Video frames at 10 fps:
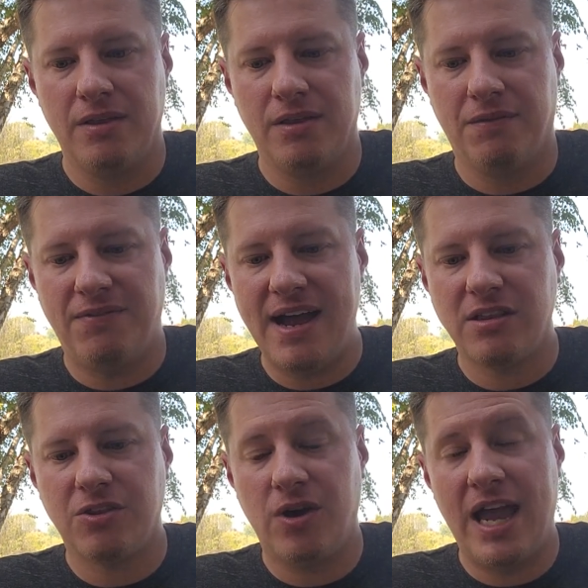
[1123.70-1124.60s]
The fact
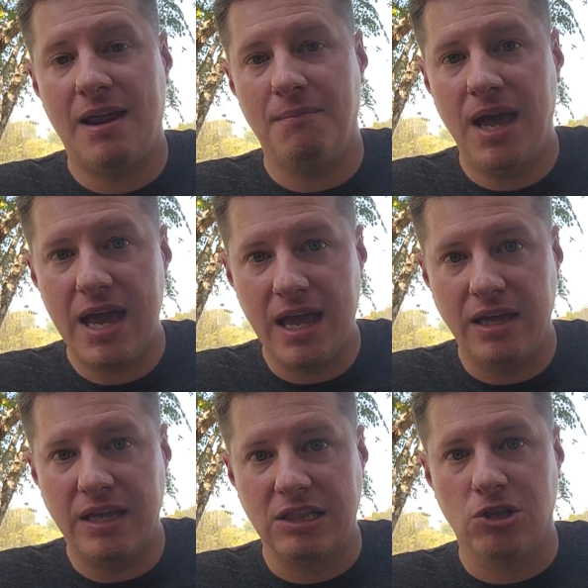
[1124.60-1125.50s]
that they're
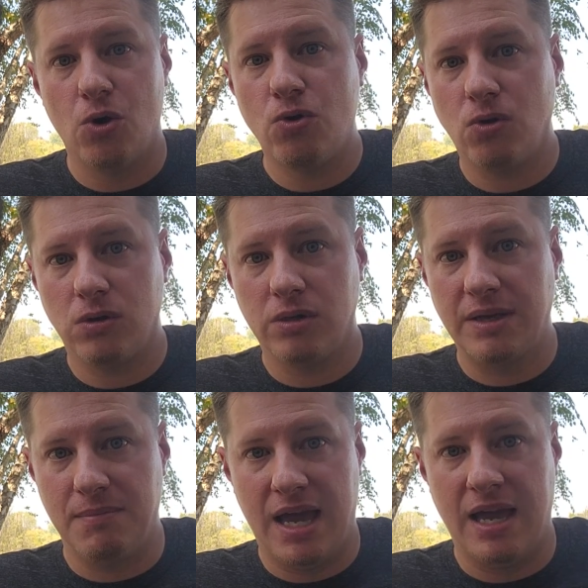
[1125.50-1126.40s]
handmade and locally
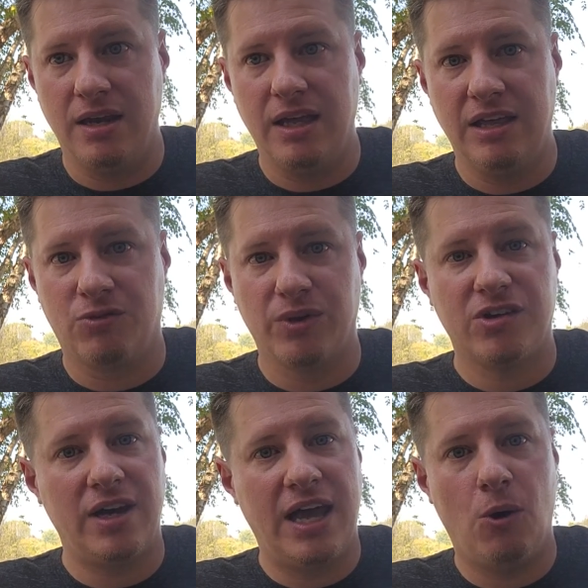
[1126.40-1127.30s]
made is what's
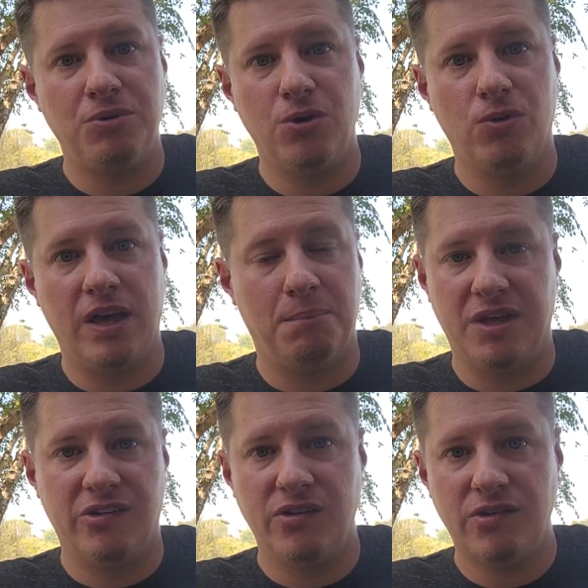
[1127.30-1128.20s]
going to help you get
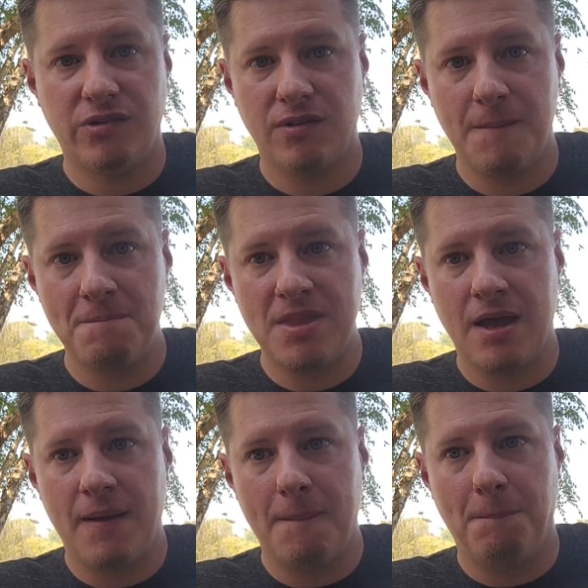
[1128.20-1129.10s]
business,
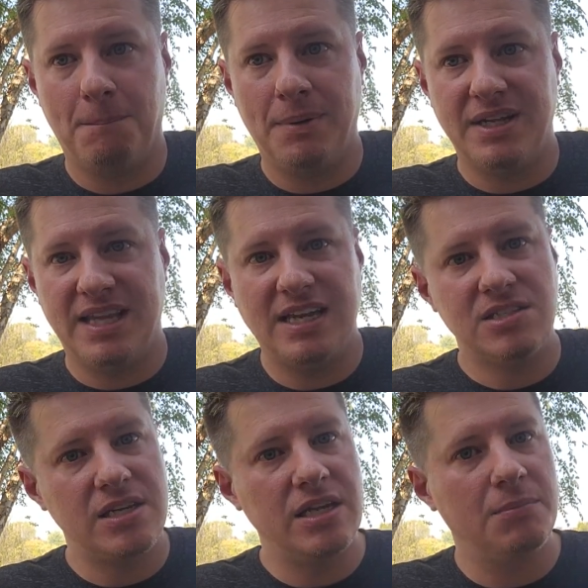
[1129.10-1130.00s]
but that
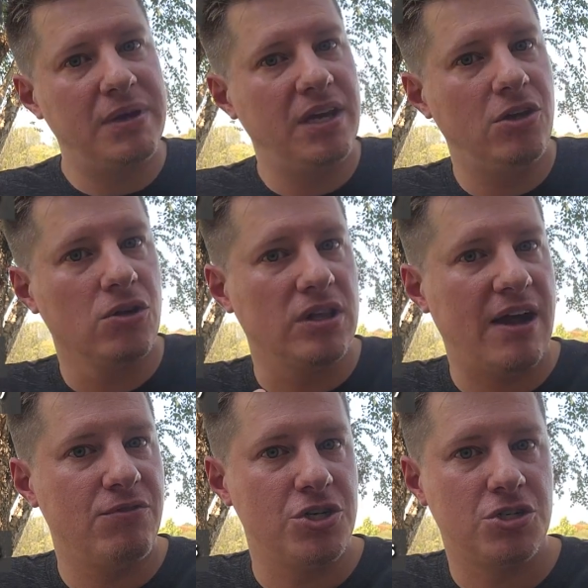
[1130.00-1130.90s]
doesn't need to be your
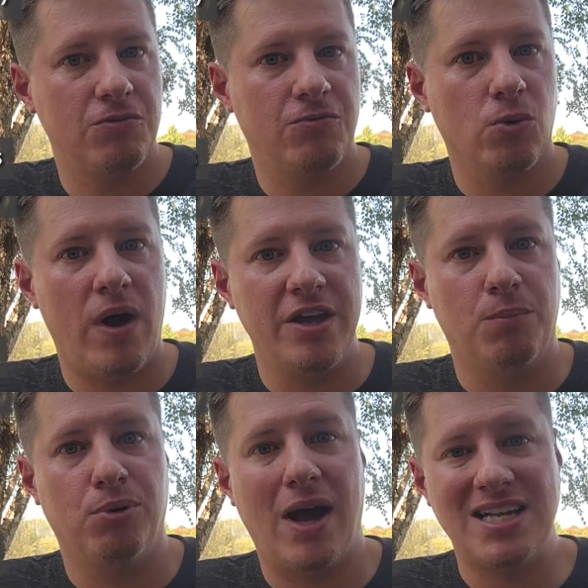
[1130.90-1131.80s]
leverage for why you
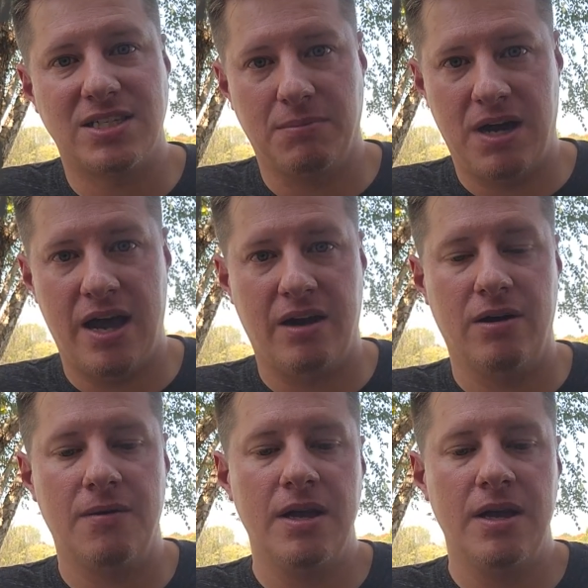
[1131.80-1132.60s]
price them higher.